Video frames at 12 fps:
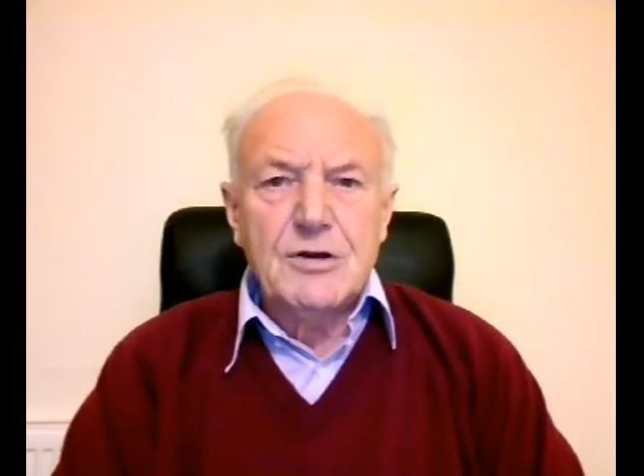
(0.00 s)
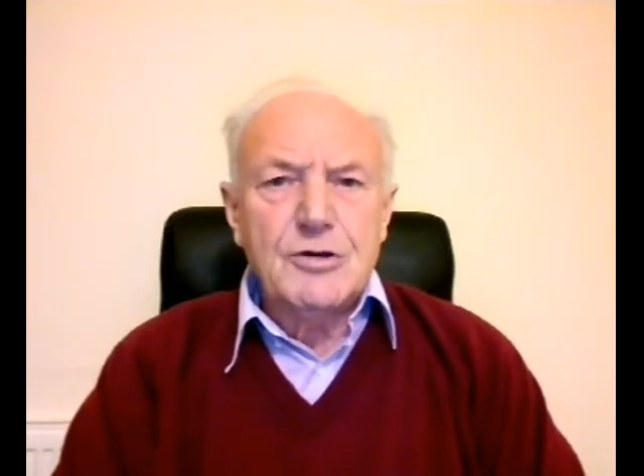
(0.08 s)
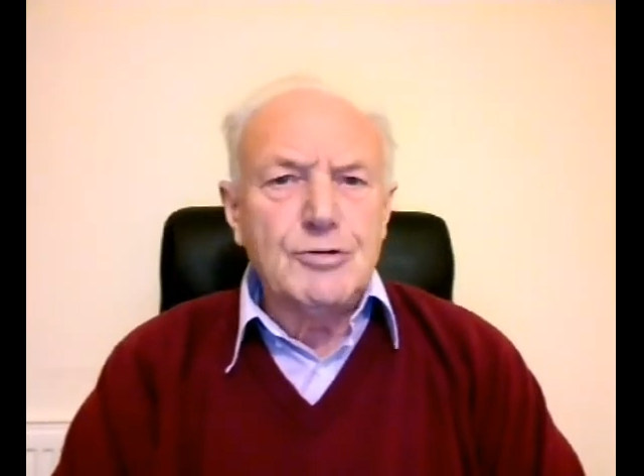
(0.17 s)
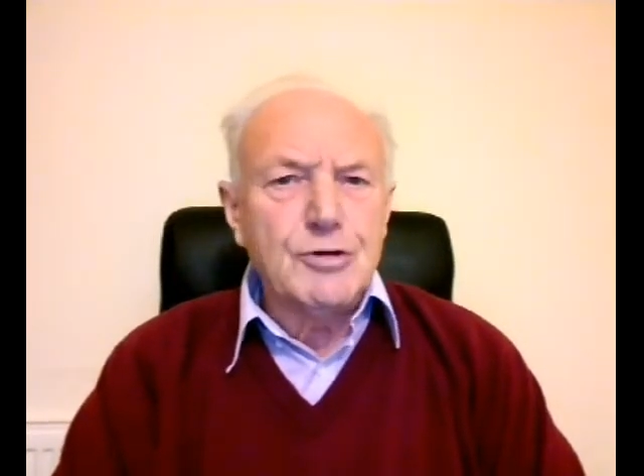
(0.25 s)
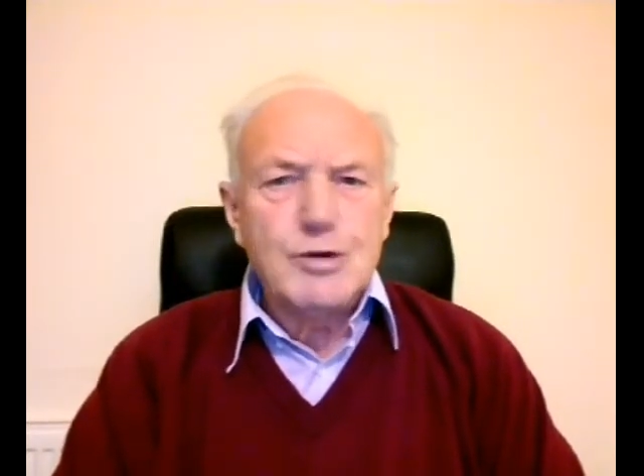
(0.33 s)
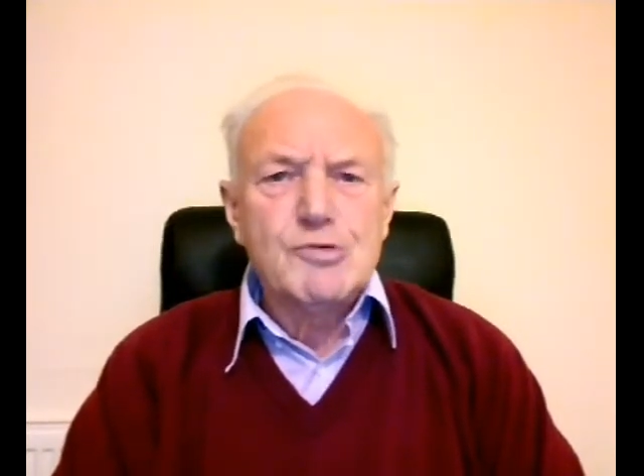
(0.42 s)

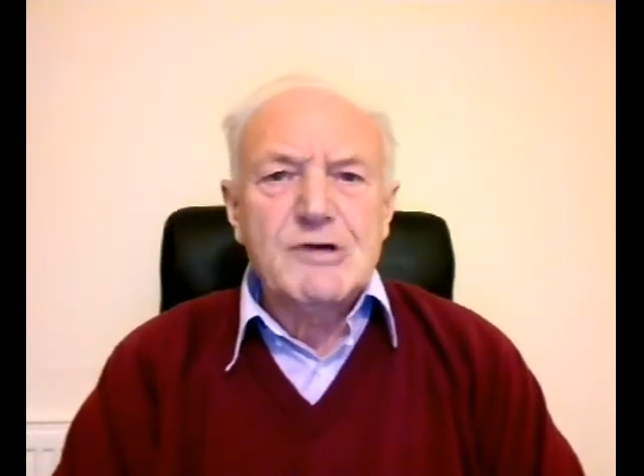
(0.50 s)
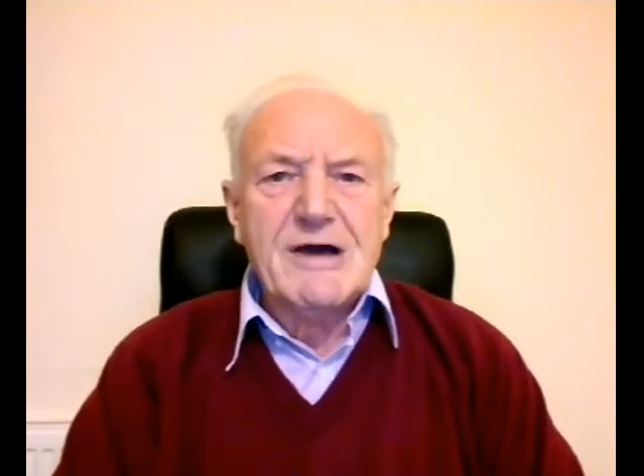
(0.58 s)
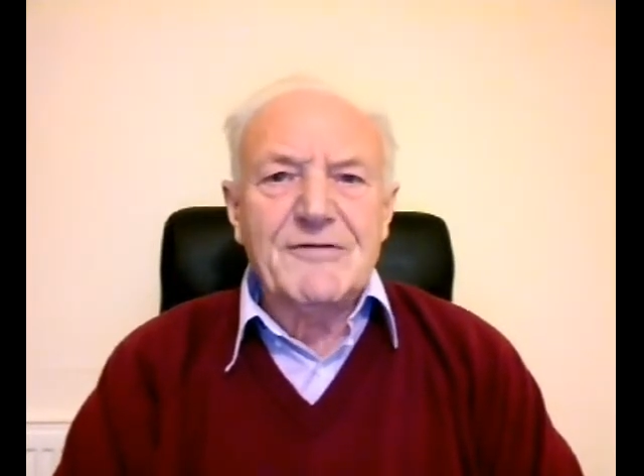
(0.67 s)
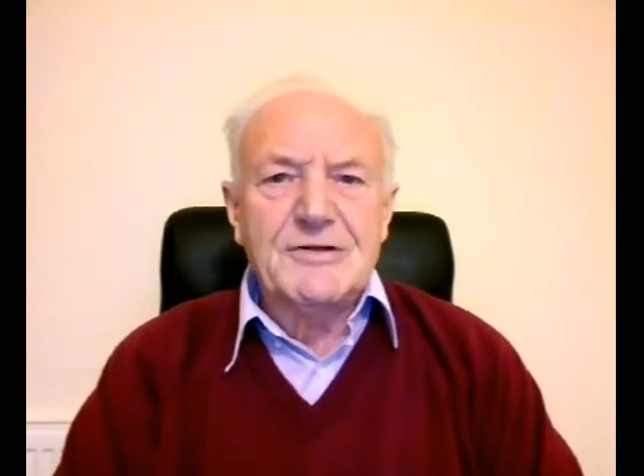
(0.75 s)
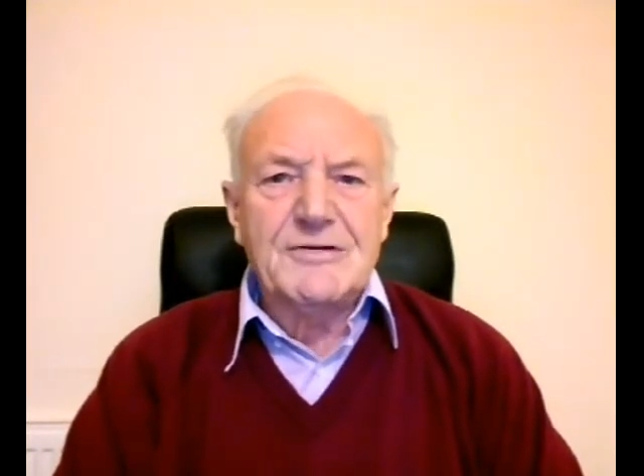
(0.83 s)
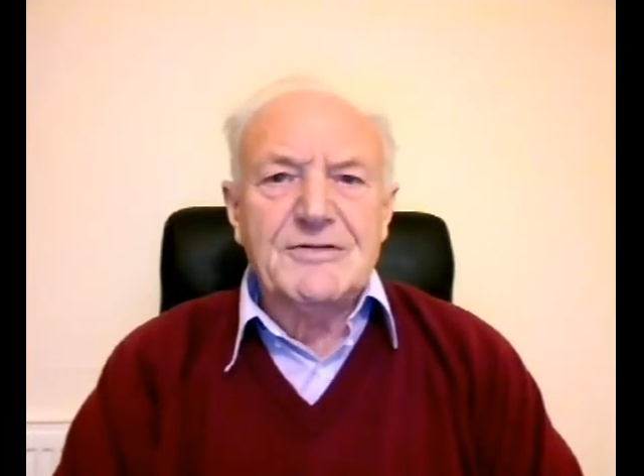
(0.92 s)
New
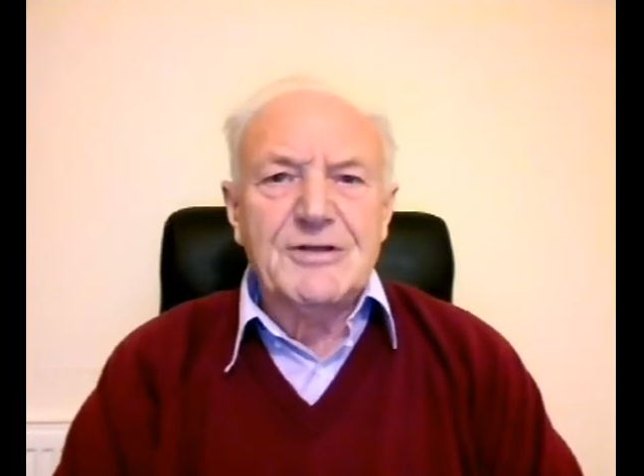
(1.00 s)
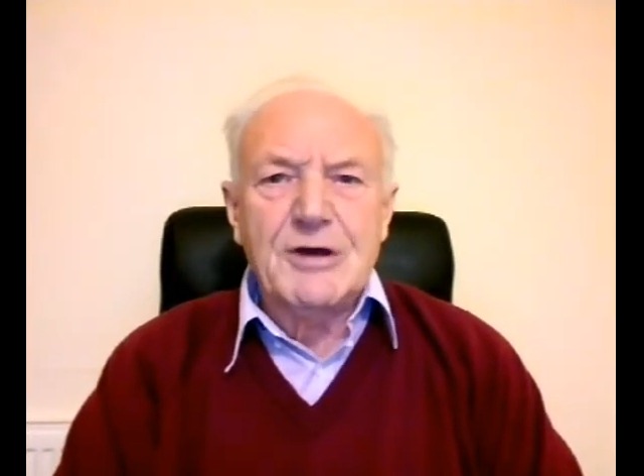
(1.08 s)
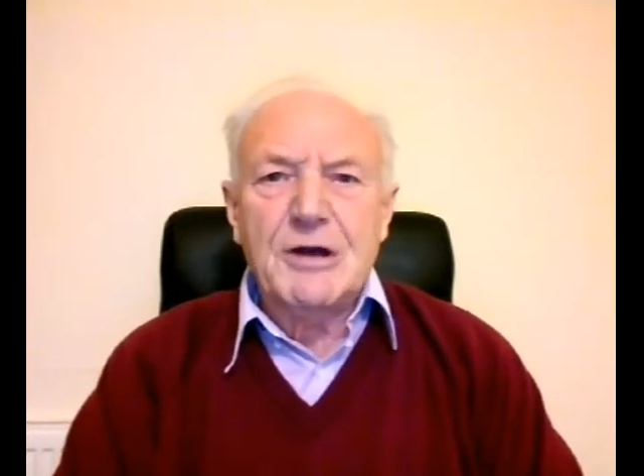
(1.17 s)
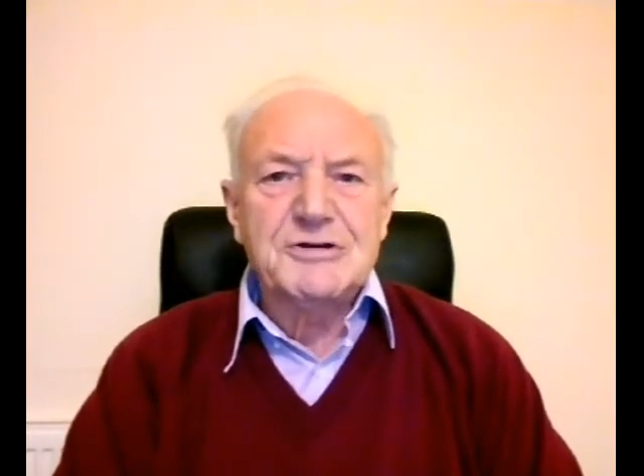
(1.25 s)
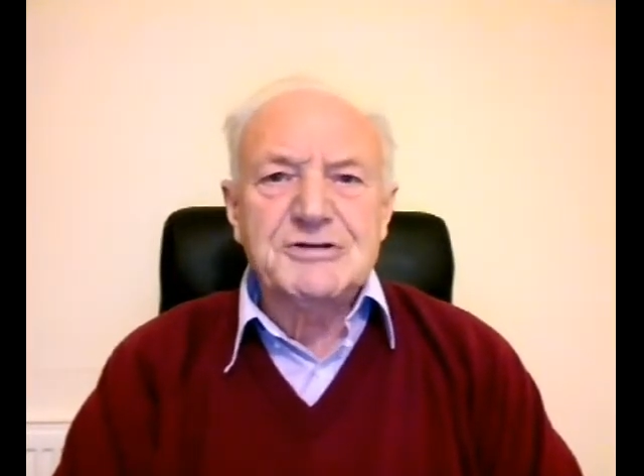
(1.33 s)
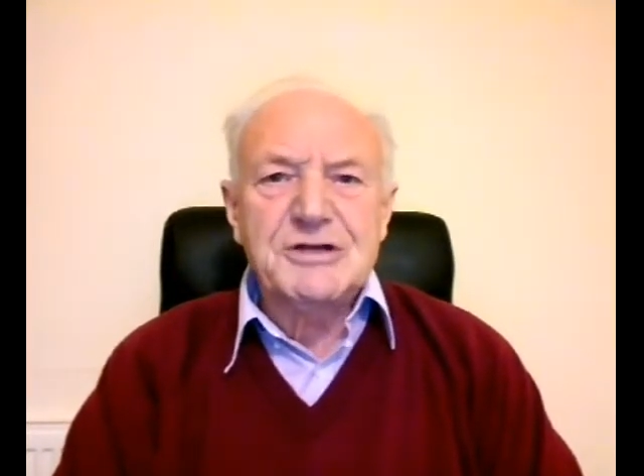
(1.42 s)
Covenant
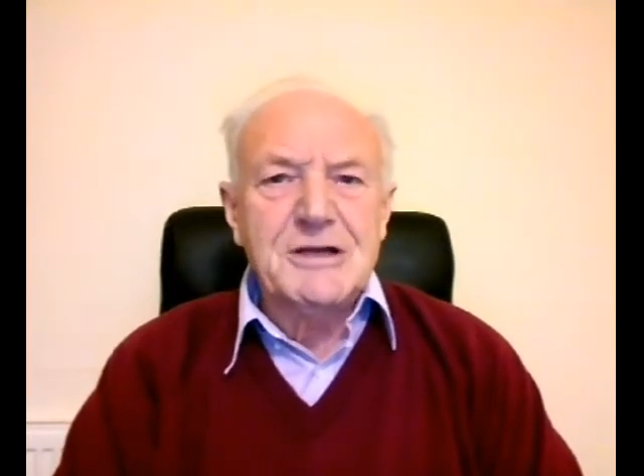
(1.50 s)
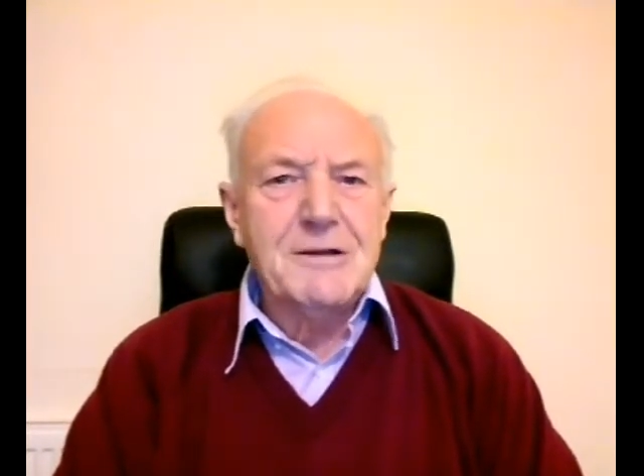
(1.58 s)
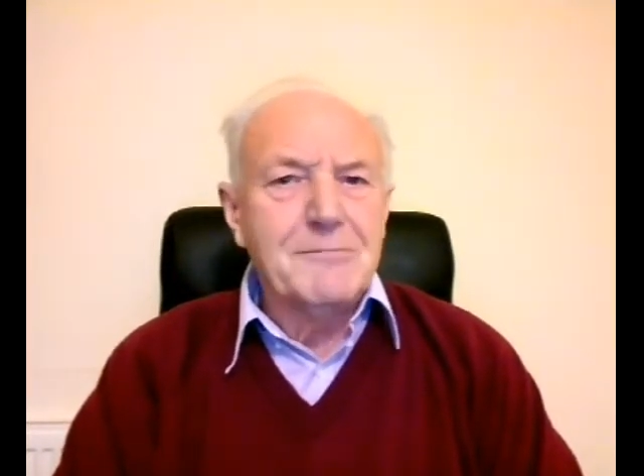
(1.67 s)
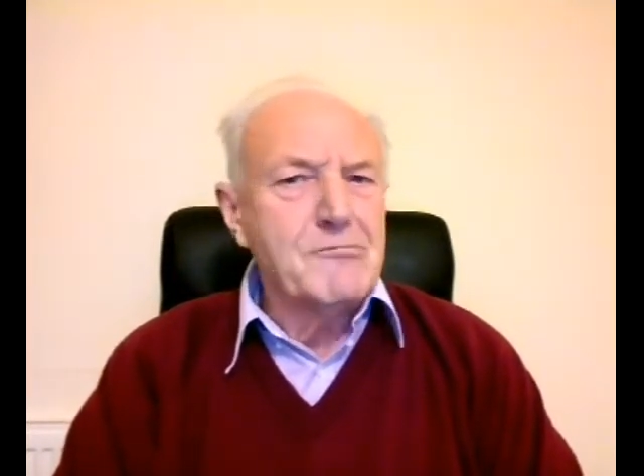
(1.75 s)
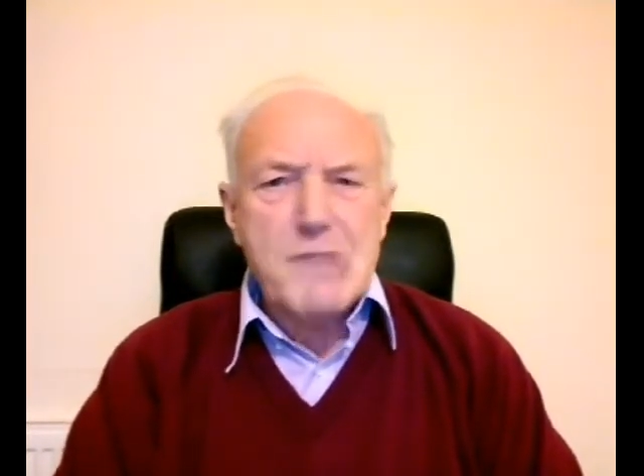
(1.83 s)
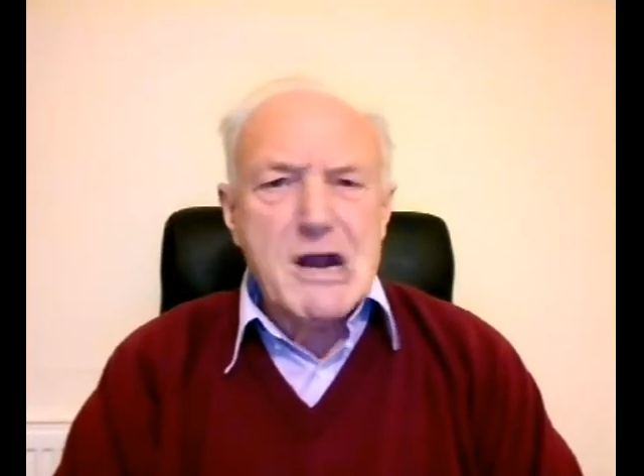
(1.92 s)
Theology
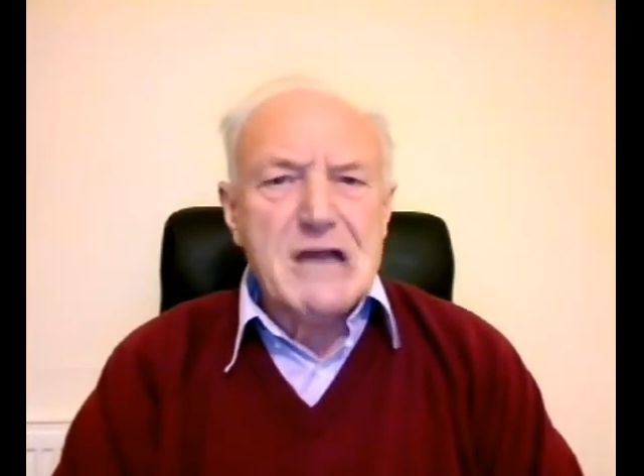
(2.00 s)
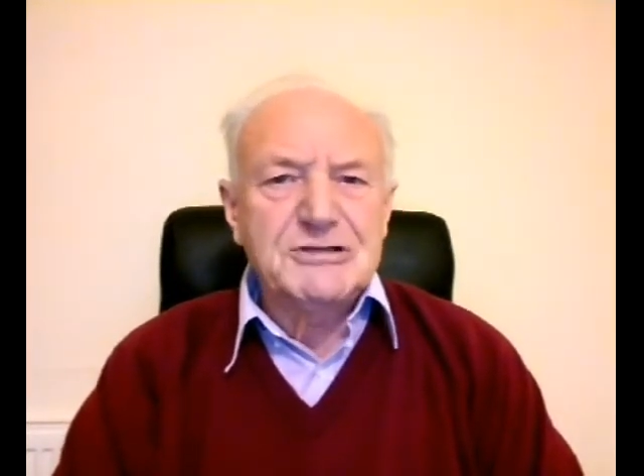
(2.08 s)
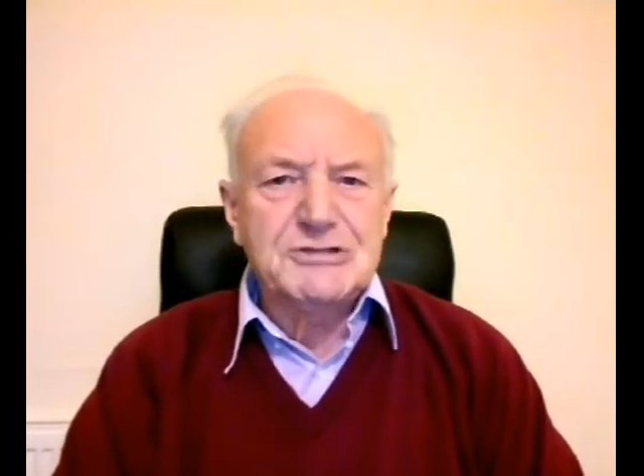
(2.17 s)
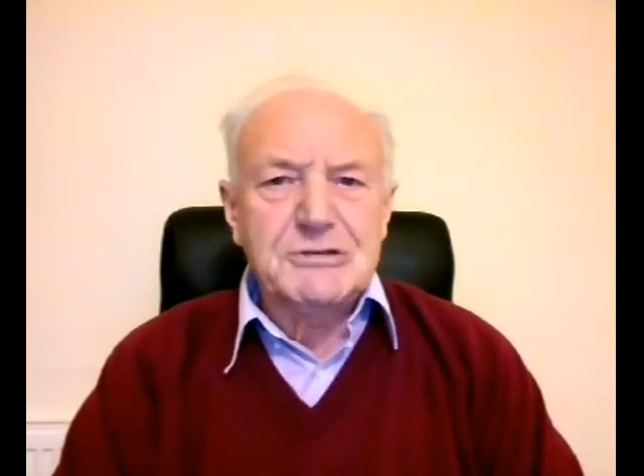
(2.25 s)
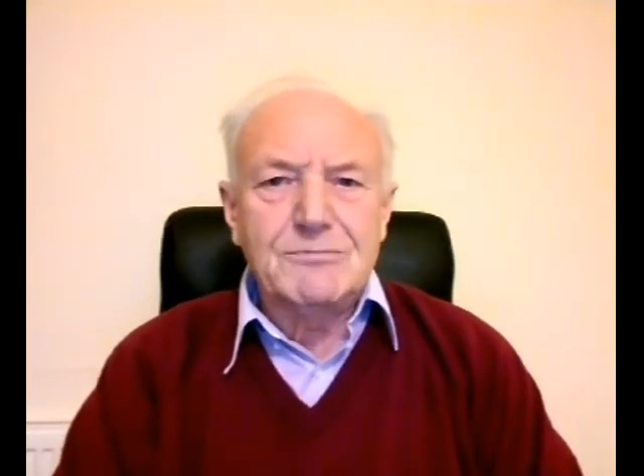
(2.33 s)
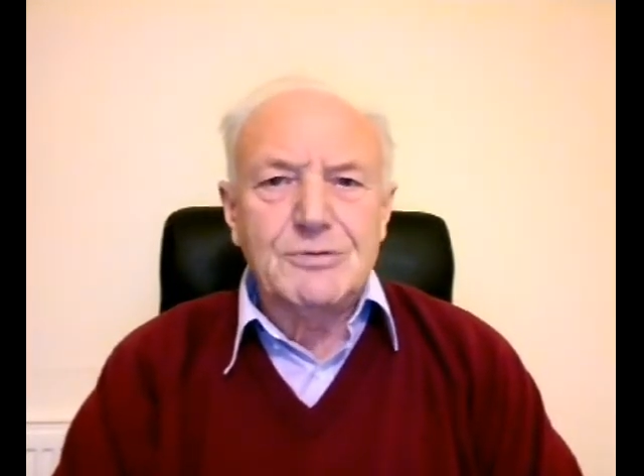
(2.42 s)
Made
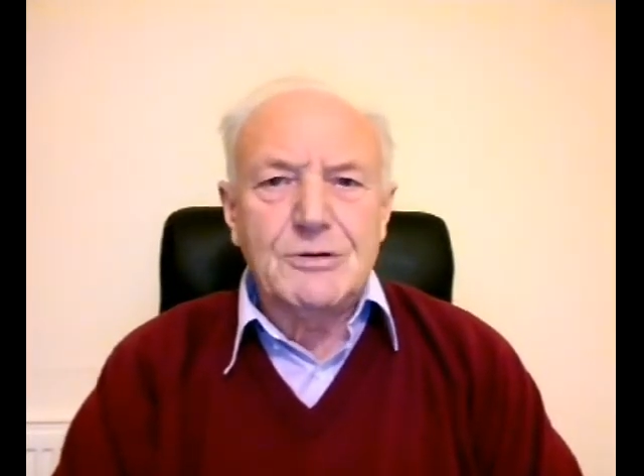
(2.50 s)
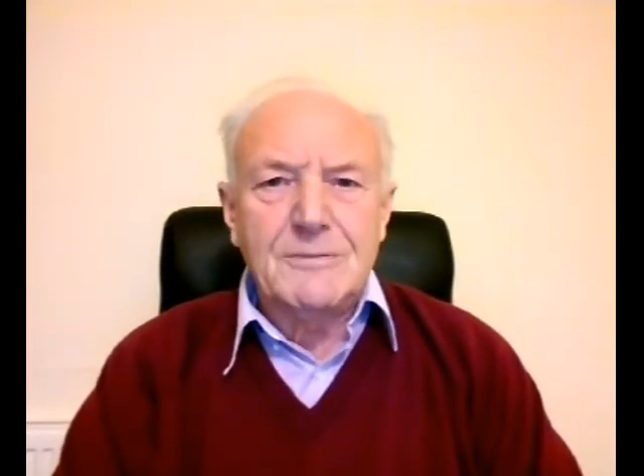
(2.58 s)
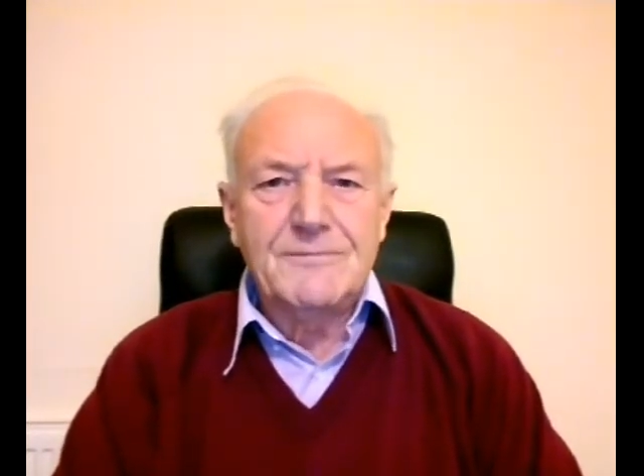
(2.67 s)
Simple.